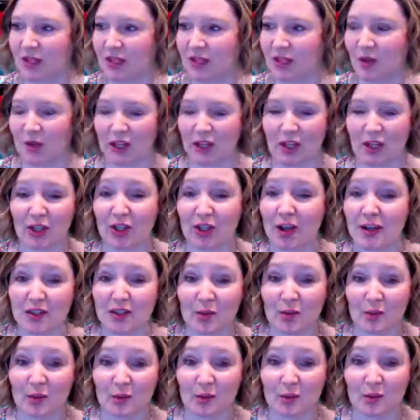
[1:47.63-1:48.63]
So it could
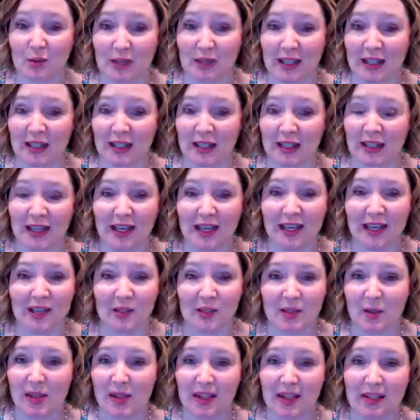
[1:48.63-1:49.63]
also be
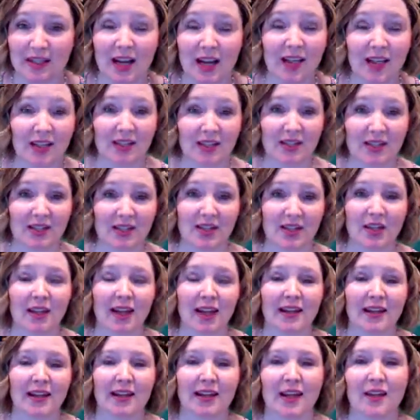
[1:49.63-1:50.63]
something that's not
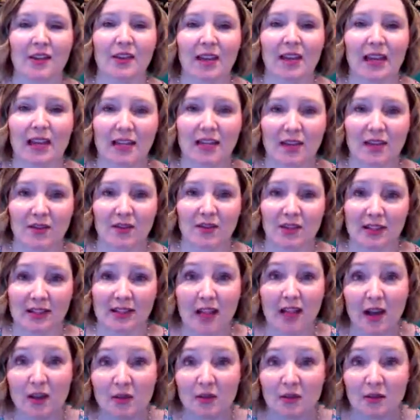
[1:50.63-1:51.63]
necessarily unhealthy in and of
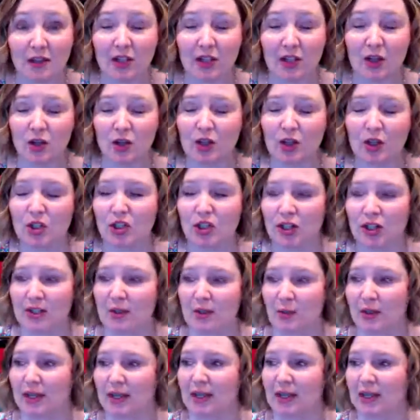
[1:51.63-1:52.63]
itself. It could just
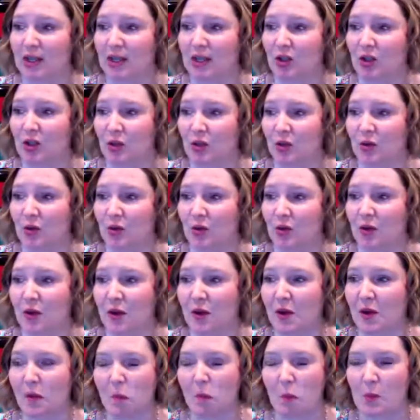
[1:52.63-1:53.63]
be that you
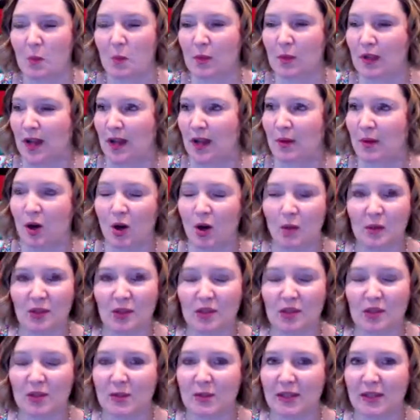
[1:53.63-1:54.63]
come home
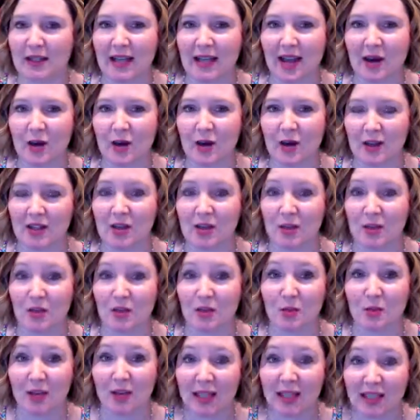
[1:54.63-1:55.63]
and you spend an hour on
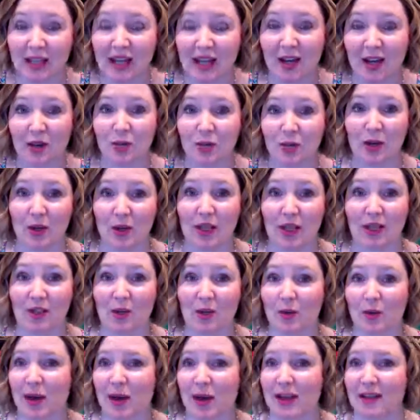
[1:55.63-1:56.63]
social media
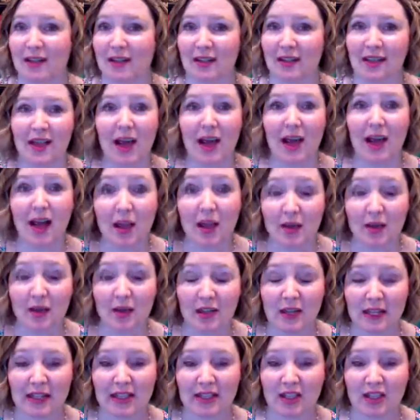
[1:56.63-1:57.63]
when you have other
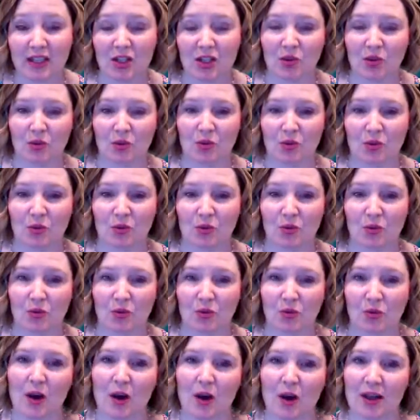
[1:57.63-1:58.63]
things that
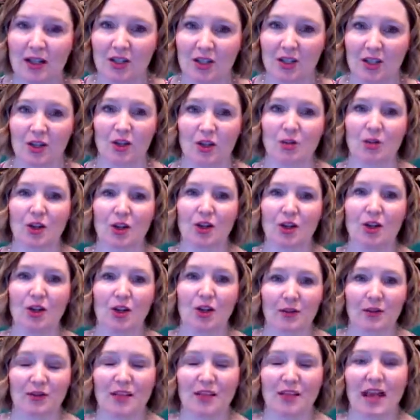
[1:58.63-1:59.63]
you wanted to do or
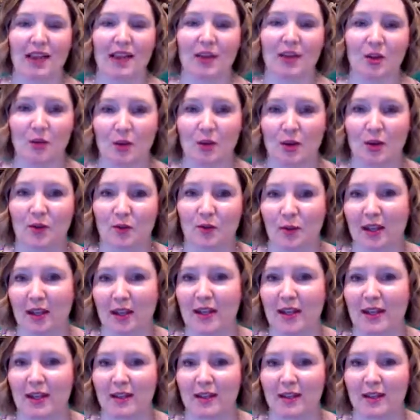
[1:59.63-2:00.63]
could have done that would have
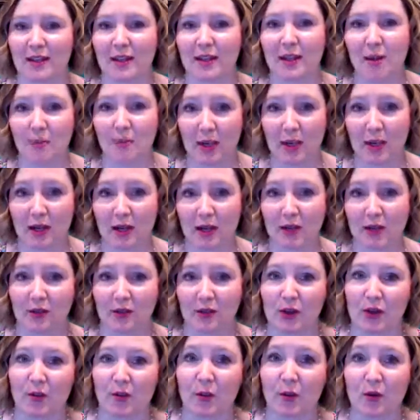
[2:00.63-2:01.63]
been better
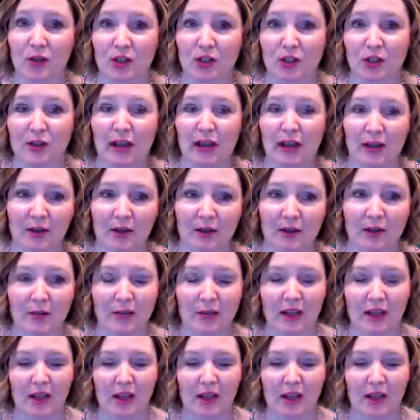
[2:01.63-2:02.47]
for your emotional health.